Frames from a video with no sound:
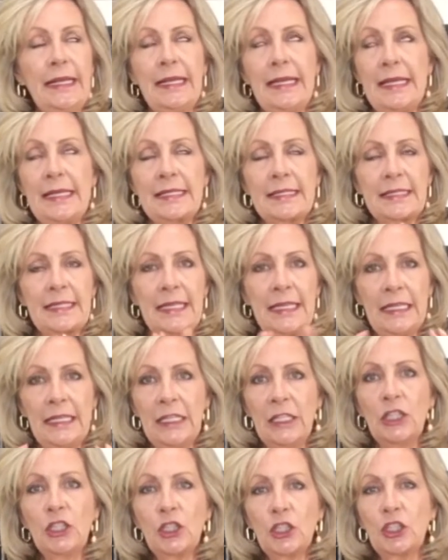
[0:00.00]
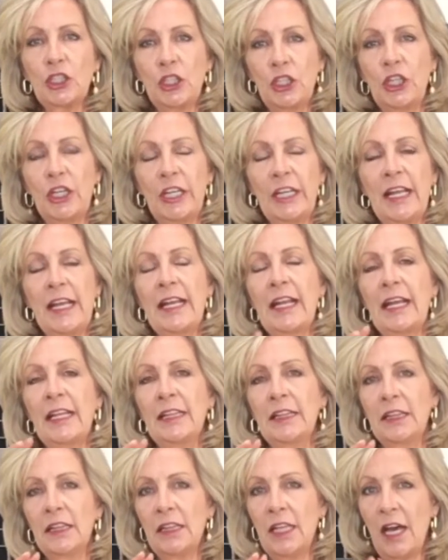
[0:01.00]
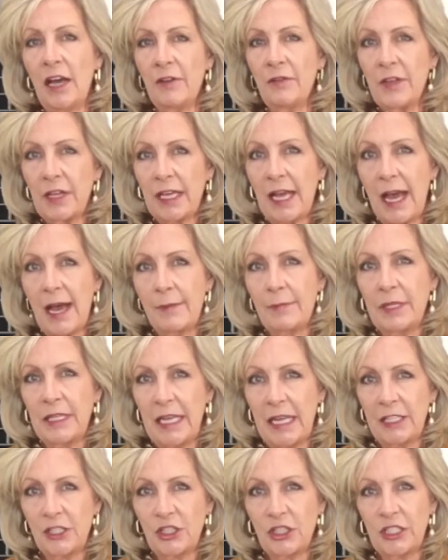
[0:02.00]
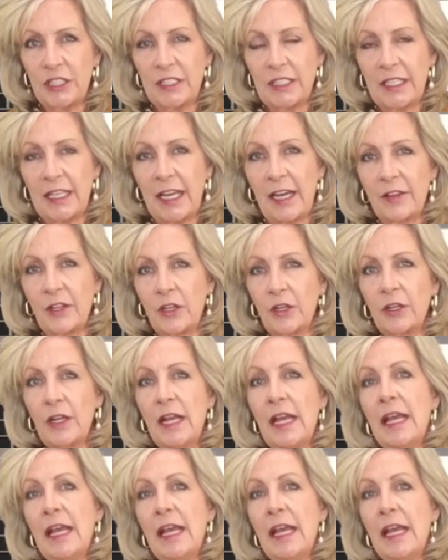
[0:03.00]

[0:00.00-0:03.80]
is killer good, and I love the combination together.